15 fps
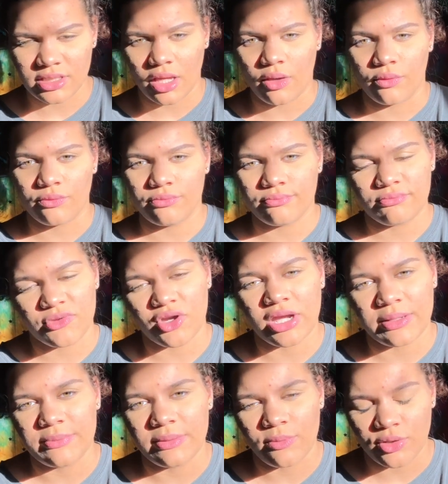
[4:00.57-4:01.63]
so there
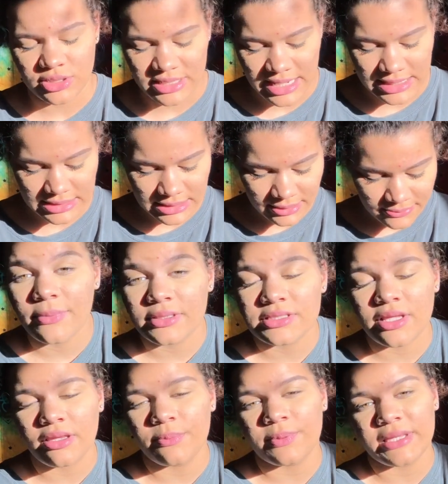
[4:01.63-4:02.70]
could be more states.
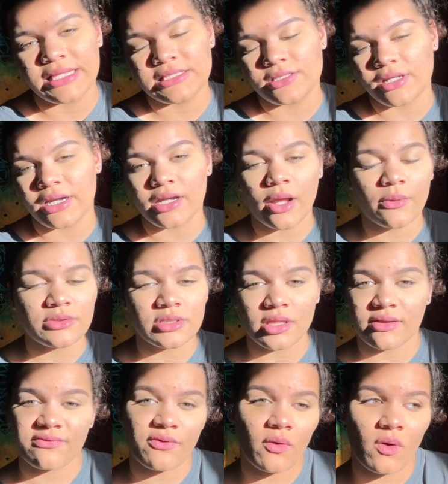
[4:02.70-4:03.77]
So the police didn't know to
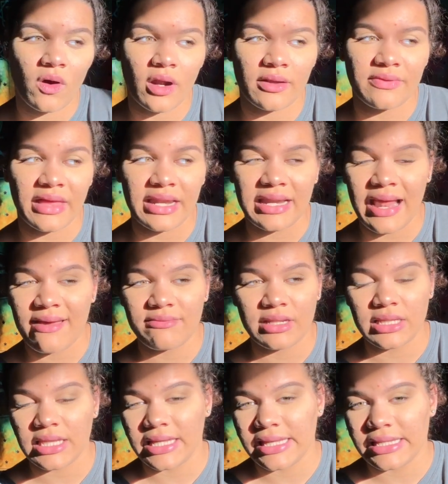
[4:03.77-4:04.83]
look for, they didn't have
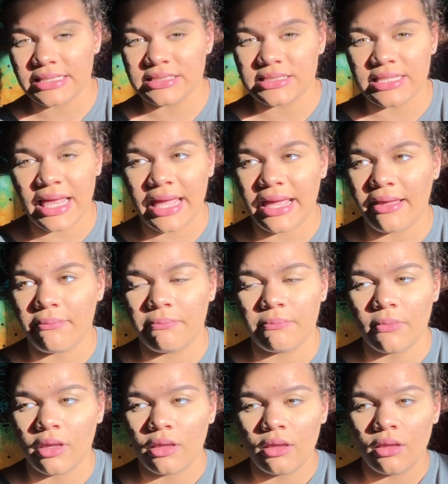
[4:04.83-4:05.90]
any leads, they
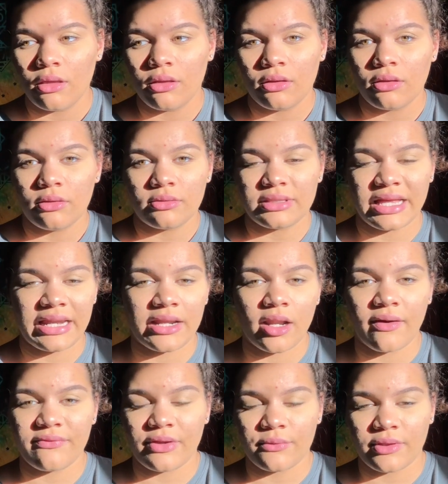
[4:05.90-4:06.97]
they didn't know
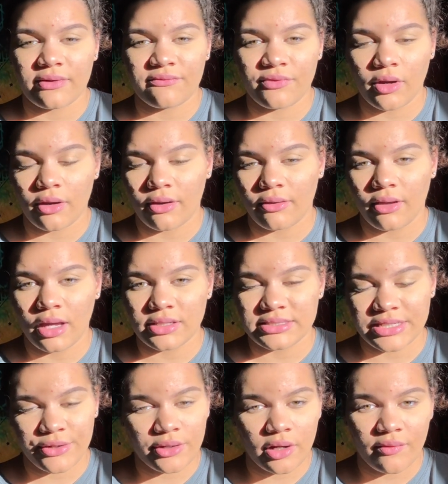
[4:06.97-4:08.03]
if they were looking for a
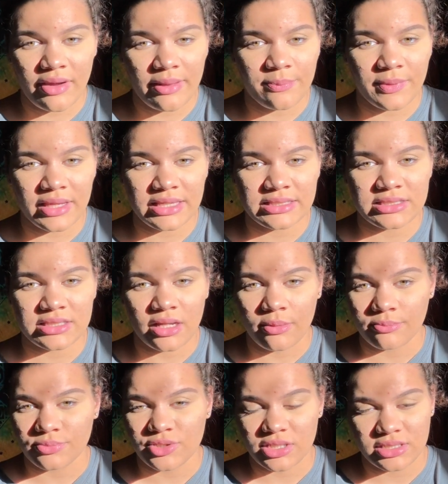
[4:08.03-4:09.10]
serial rapist or
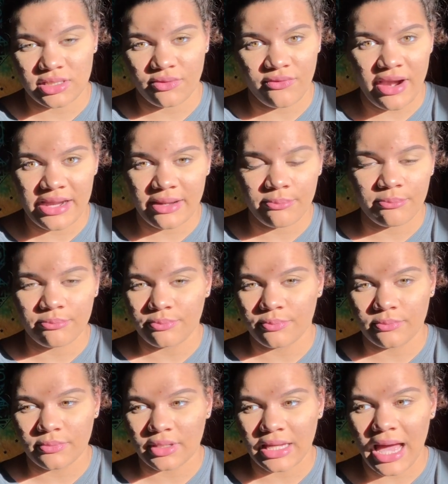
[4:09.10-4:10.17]
just a random
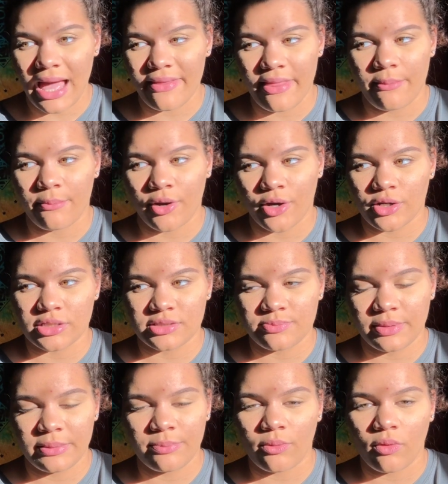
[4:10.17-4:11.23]
guy that murders
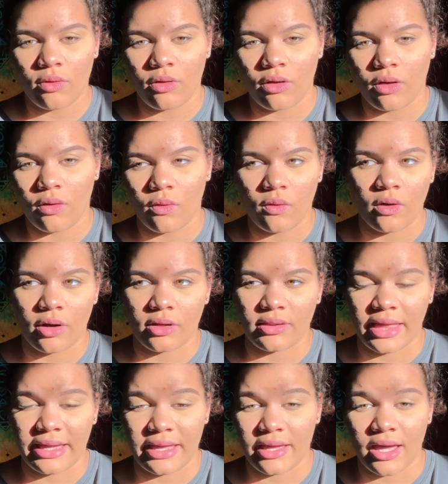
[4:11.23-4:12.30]
people or
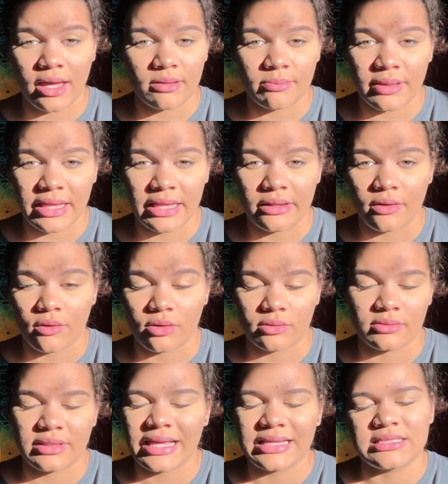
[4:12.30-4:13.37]
like a gunman or
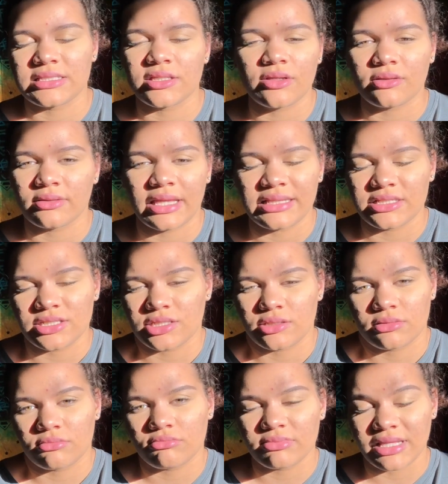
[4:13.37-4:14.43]
they still, they just
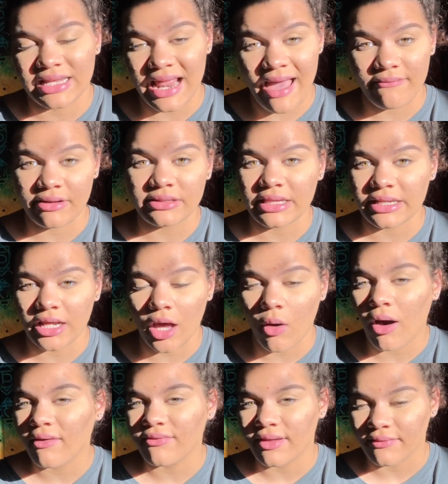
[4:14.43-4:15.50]
didn't have anything to go
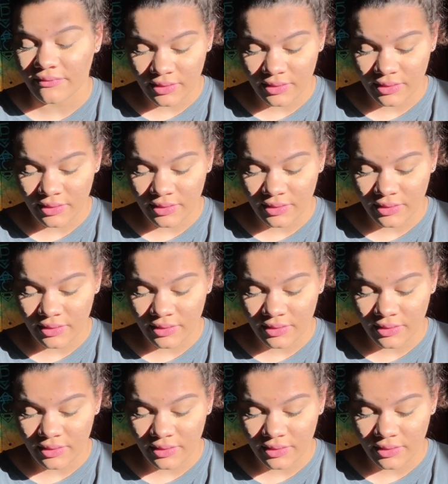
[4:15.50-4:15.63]
off of.